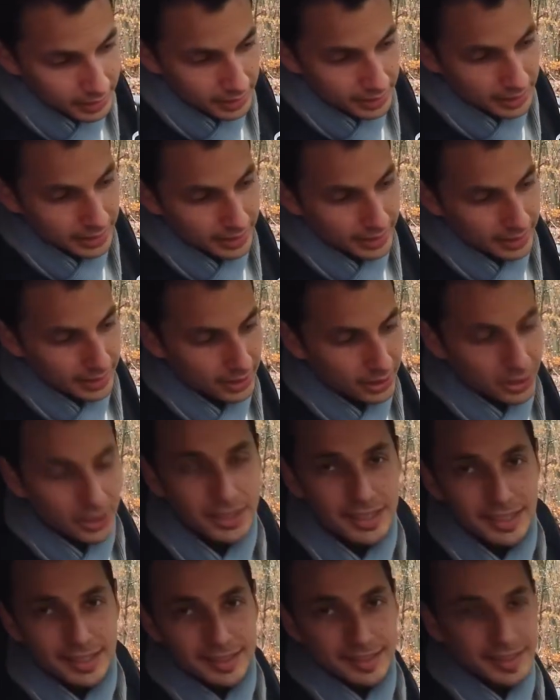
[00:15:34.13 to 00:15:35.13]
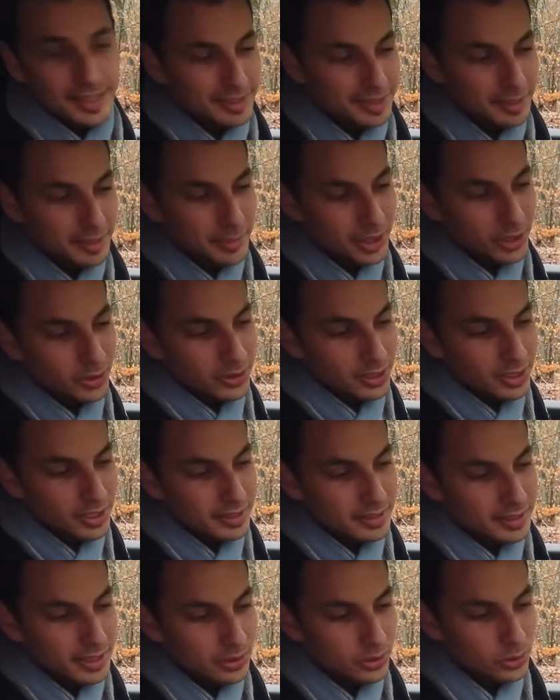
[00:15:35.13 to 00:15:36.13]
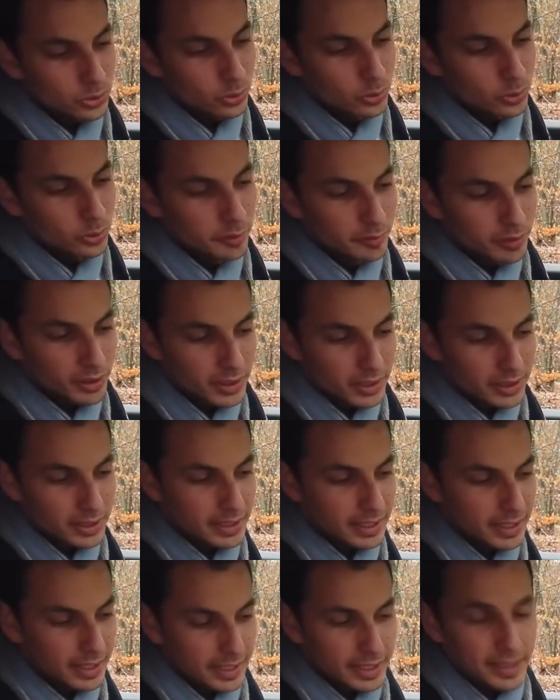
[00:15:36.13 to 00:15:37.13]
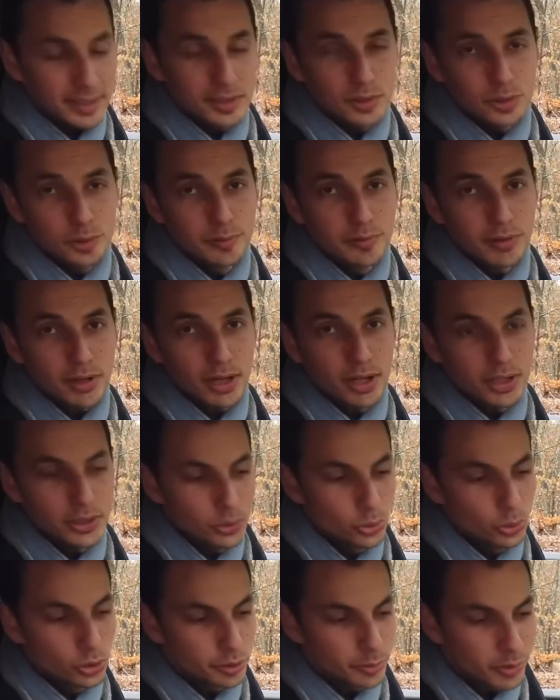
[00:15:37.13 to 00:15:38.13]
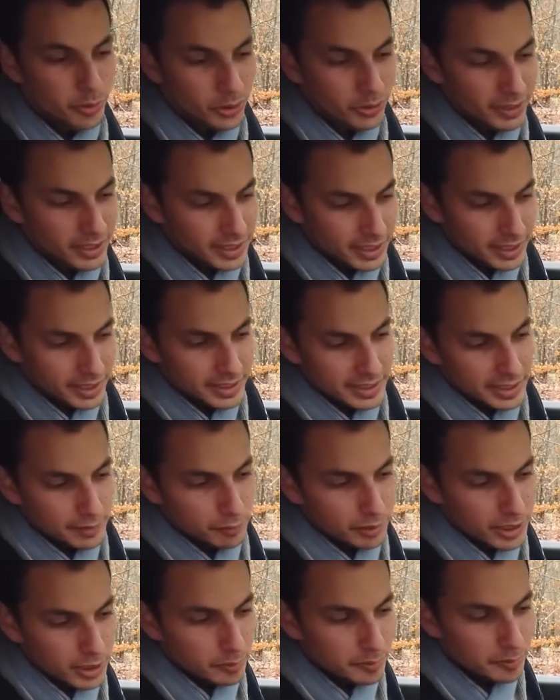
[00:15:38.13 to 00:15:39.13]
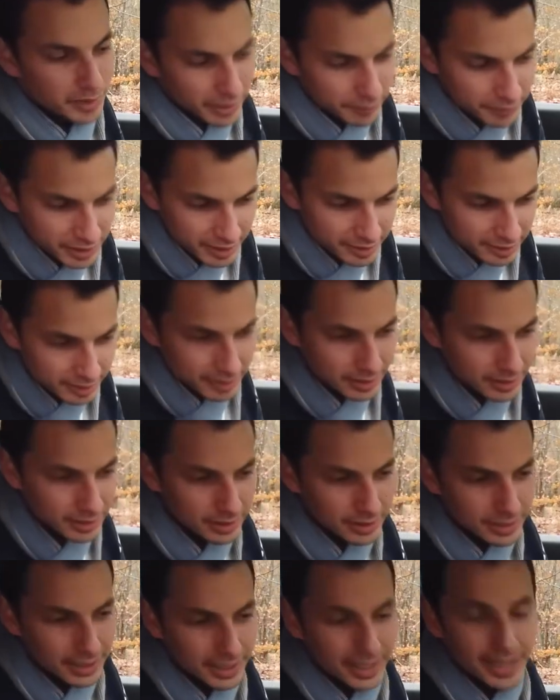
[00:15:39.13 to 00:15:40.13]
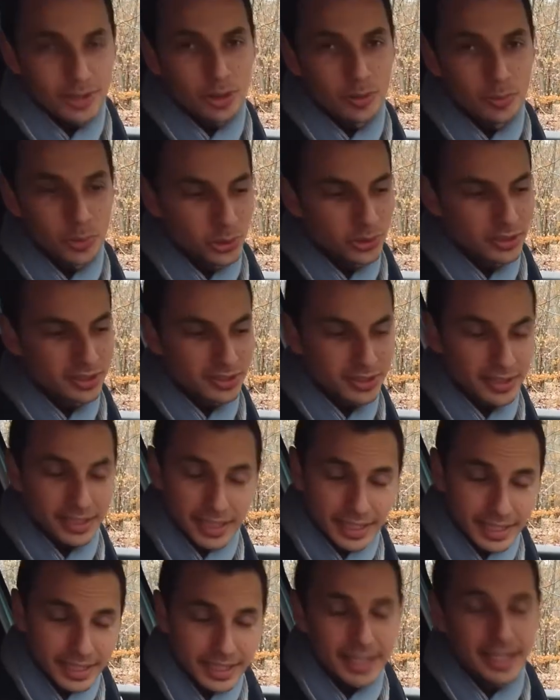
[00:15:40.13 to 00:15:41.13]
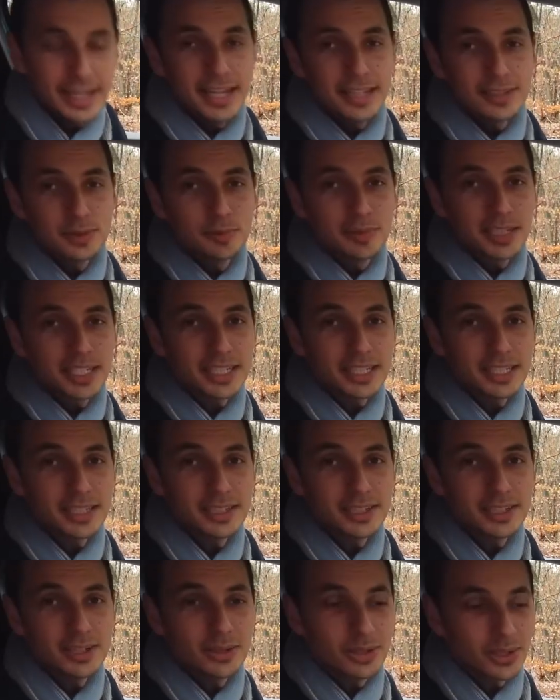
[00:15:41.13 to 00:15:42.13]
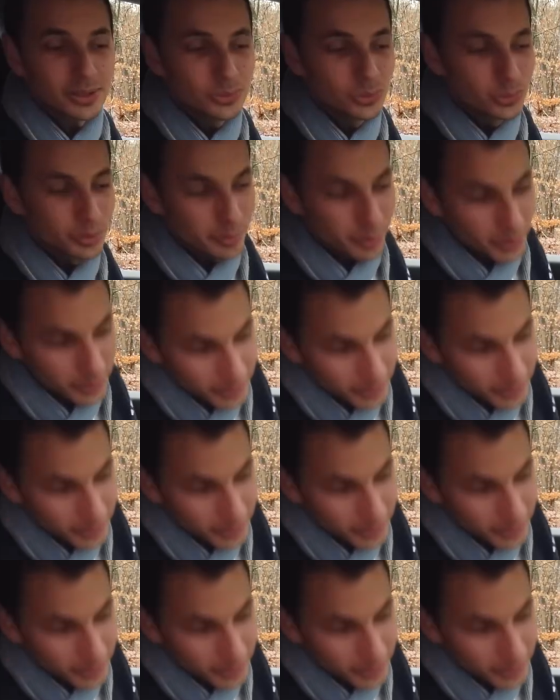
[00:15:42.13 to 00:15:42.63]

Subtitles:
So what's pretty funny is that when you open it, it opens slowly. If you want to open it quickly, it pops up and still opens slowly.